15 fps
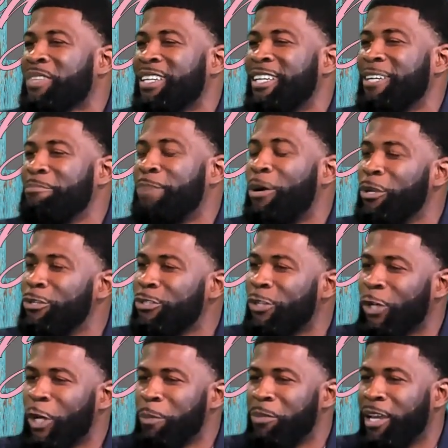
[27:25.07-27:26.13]
But we used to
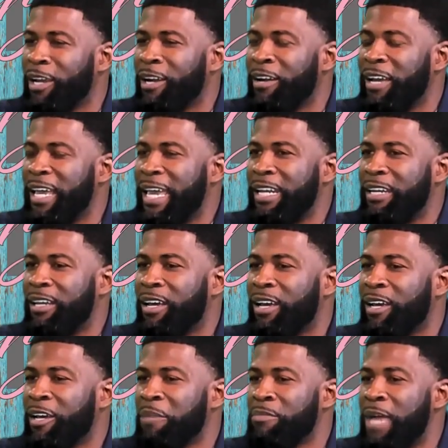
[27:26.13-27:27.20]
go up there, and
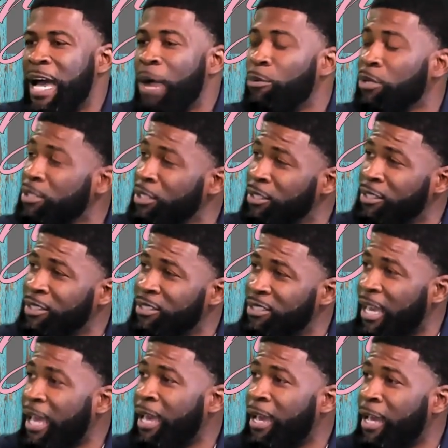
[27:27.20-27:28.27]
I would see these
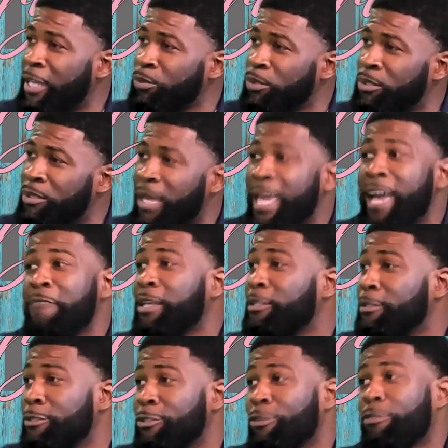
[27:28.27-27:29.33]
guys. They have like
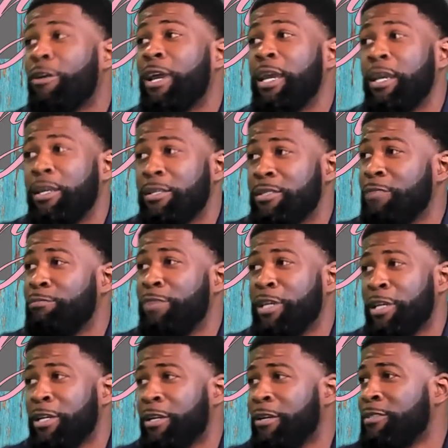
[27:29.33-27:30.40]
these crazy
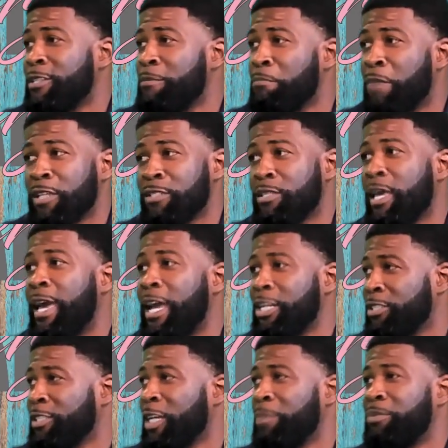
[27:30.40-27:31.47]
beards and
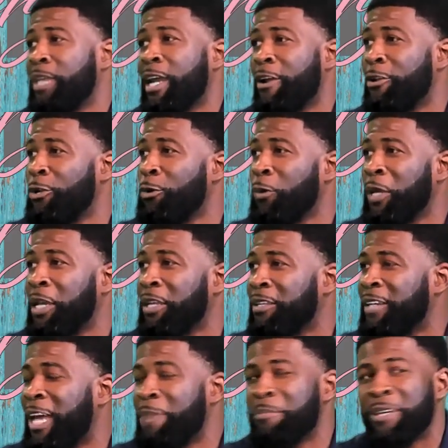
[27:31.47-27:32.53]
mustaches up there in New
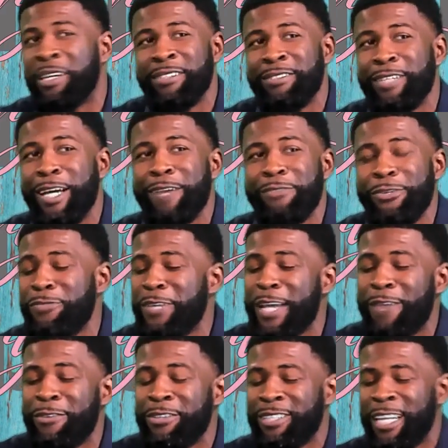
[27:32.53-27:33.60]
England. I mean, stuff you've
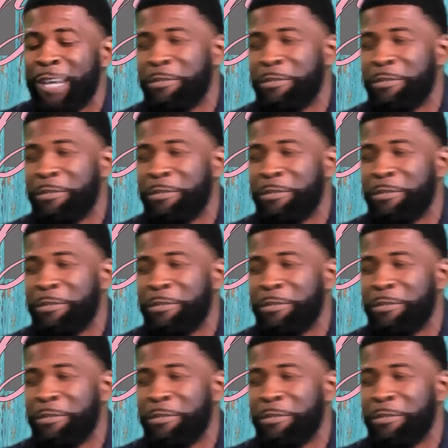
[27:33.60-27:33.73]
never seen.